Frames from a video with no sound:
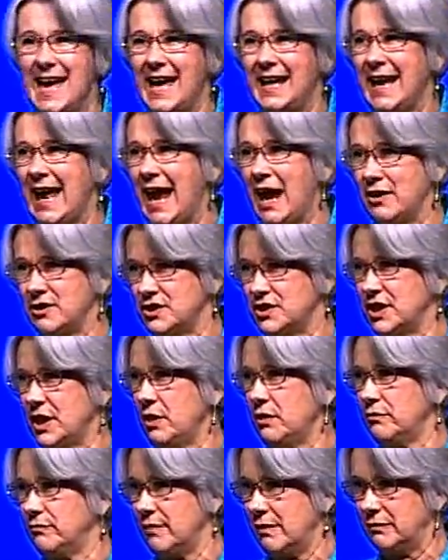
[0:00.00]
had our
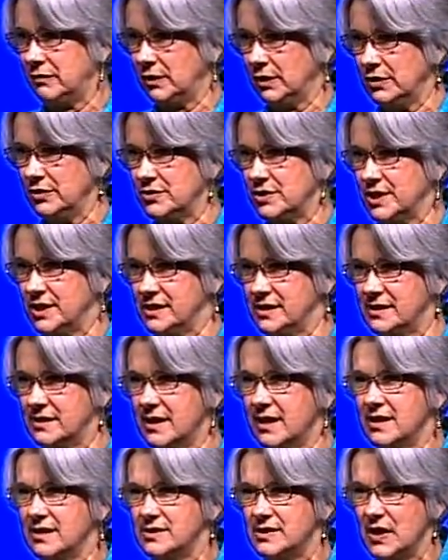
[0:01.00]
share of
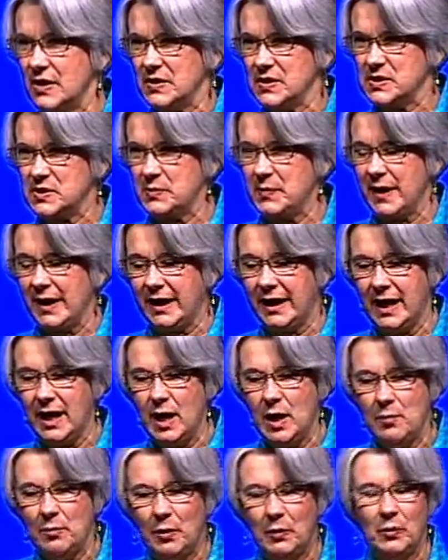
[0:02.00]
revolutions, so to speak.
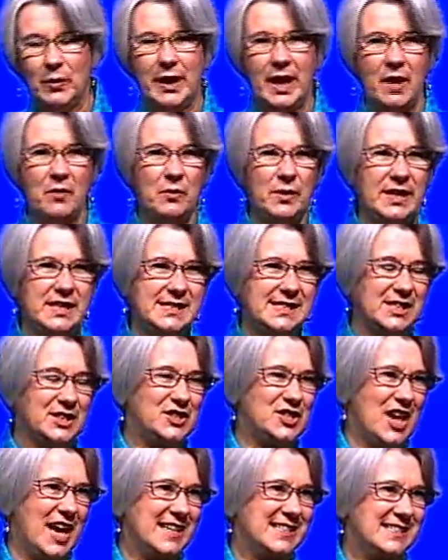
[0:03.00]
But what I want to
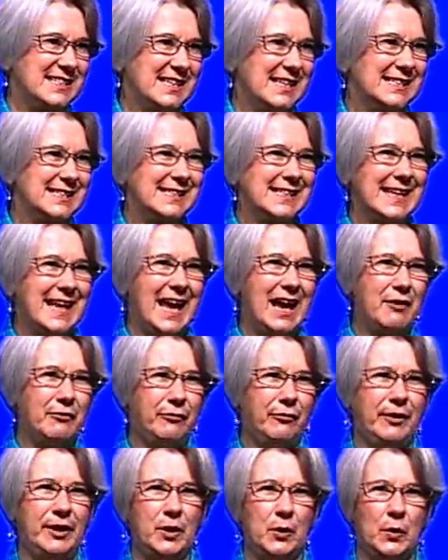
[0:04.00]
suggest is that
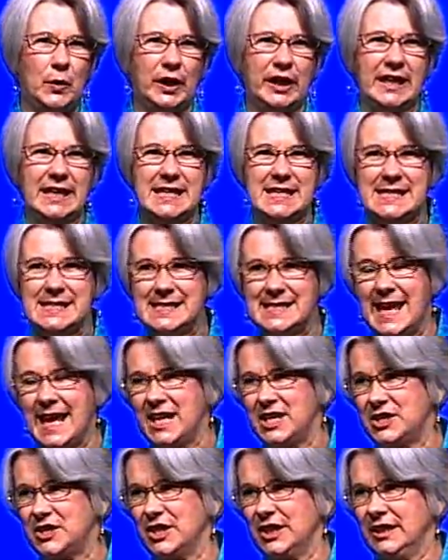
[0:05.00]
every
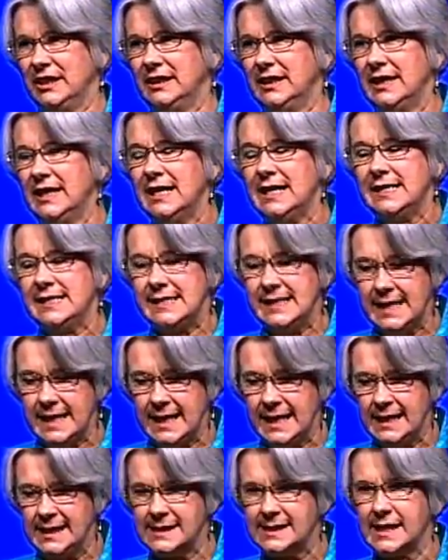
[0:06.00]
organization
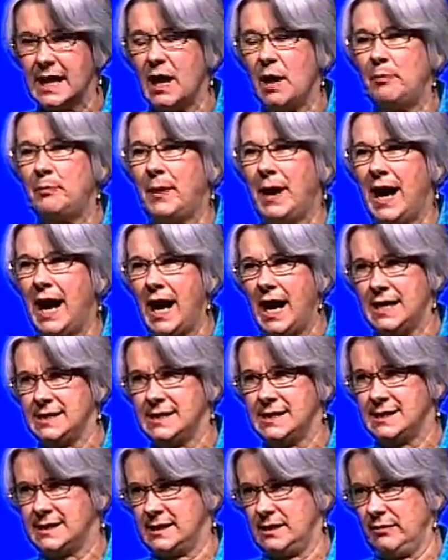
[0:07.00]
needs a
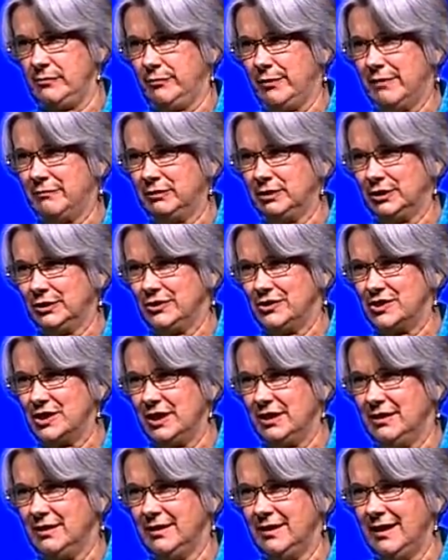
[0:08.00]
positive
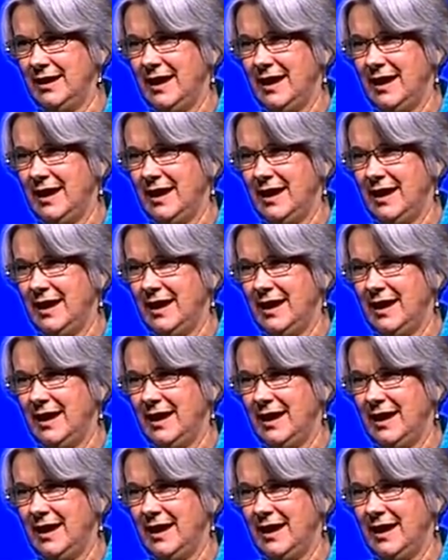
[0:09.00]
revolution.